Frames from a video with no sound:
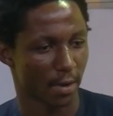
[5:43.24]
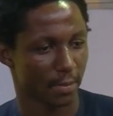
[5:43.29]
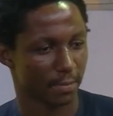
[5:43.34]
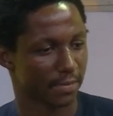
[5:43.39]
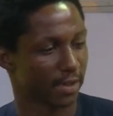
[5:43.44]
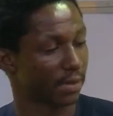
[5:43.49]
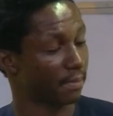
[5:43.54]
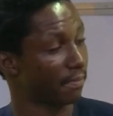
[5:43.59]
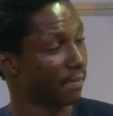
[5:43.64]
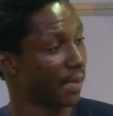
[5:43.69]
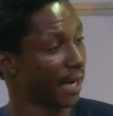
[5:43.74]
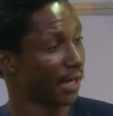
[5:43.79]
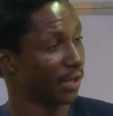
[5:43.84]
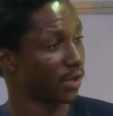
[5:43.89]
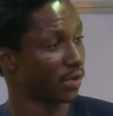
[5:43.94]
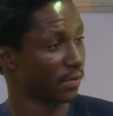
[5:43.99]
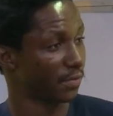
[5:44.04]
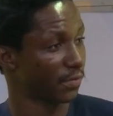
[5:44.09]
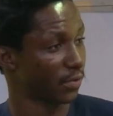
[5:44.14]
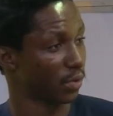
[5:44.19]
mind
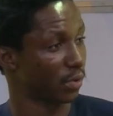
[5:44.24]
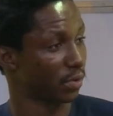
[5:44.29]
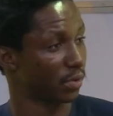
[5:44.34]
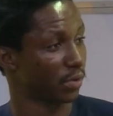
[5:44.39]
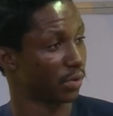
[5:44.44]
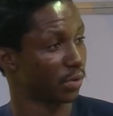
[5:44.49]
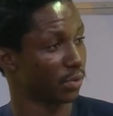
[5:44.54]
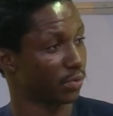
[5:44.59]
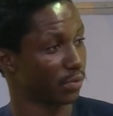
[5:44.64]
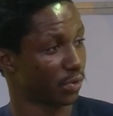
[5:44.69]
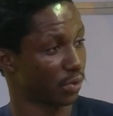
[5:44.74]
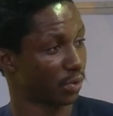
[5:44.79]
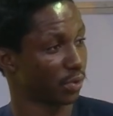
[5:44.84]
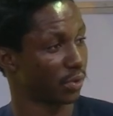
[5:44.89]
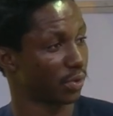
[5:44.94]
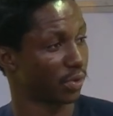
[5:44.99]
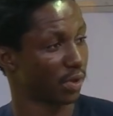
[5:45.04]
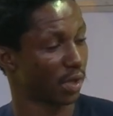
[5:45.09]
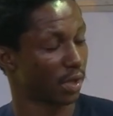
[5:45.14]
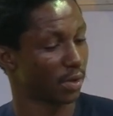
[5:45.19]
of your
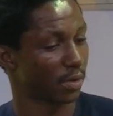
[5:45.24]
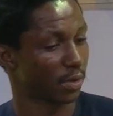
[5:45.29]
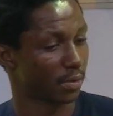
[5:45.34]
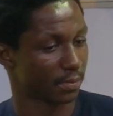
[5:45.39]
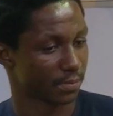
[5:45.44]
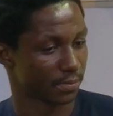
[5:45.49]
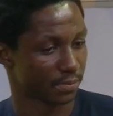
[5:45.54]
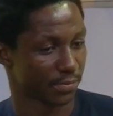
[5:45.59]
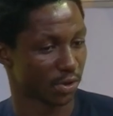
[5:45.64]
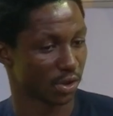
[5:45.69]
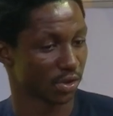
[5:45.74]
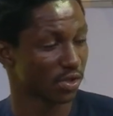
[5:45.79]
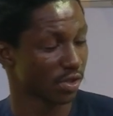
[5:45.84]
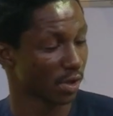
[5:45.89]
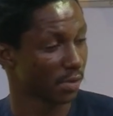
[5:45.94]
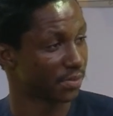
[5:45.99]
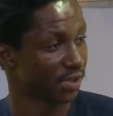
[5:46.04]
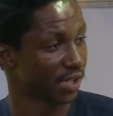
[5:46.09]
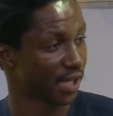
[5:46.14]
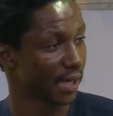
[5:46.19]

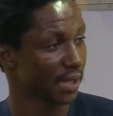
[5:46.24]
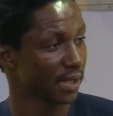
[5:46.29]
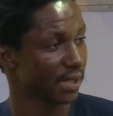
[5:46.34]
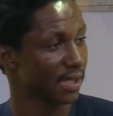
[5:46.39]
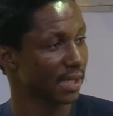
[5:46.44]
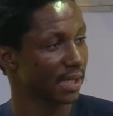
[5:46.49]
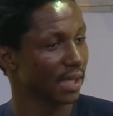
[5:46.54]
subject,